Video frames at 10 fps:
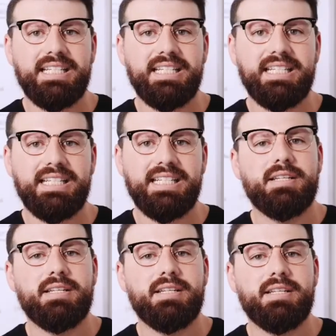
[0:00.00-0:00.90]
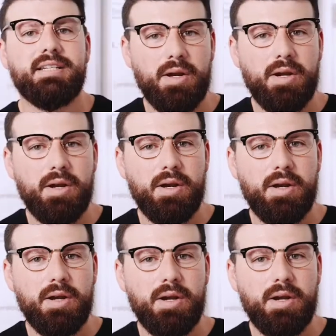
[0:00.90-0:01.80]
You need to know how to deal with that
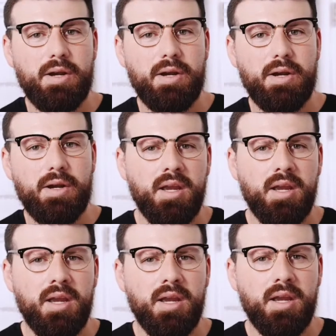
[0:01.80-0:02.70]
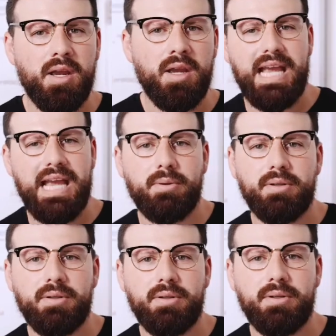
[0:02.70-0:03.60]
monetary value before it's happened. The
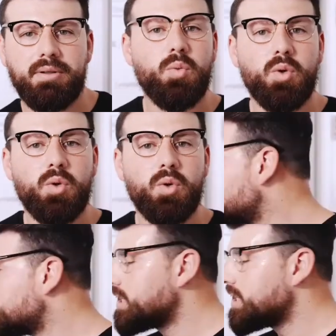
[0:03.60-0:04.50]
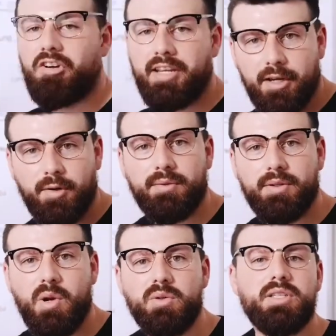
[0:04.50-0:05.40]
last thing you want to do is start getting great
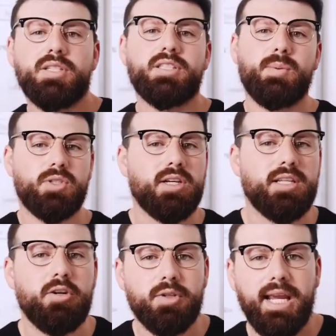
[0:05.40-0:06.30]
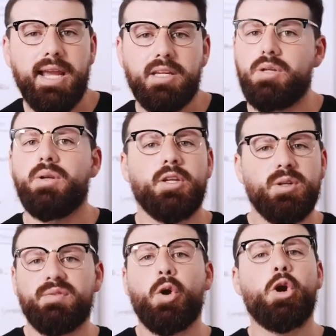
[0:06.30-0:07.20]
results. Someone chucks 100K at you, you
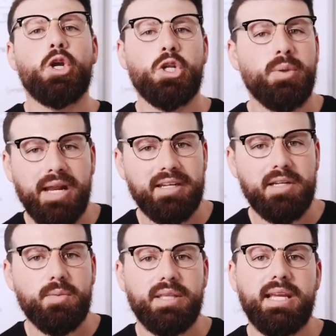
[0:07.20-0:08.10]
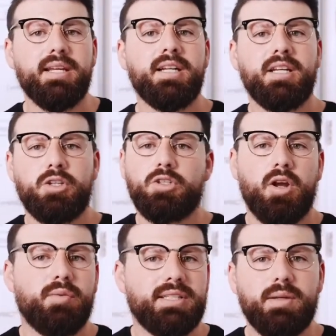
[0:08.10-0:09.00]
haven't got a clue how to deal with it. You
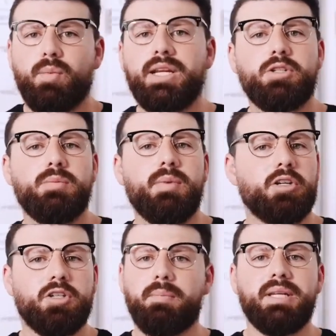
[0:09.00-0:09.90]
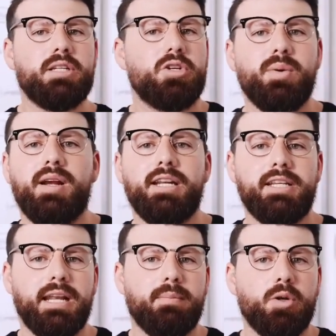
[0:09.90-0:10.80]
start risking way too much, jumping in too early, you
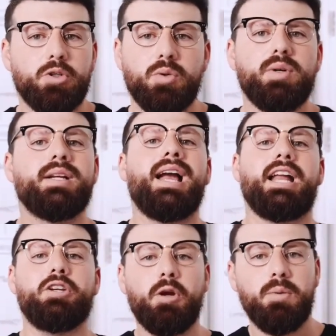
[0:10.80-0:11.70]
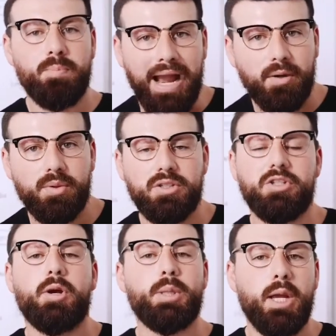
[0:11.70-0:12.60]
get emotional, and you go backwards, you
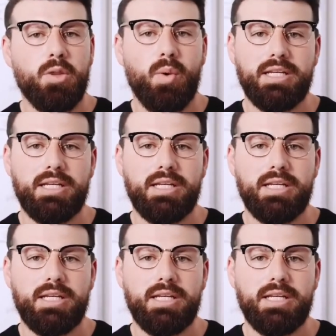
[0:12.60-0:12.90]
go the other way.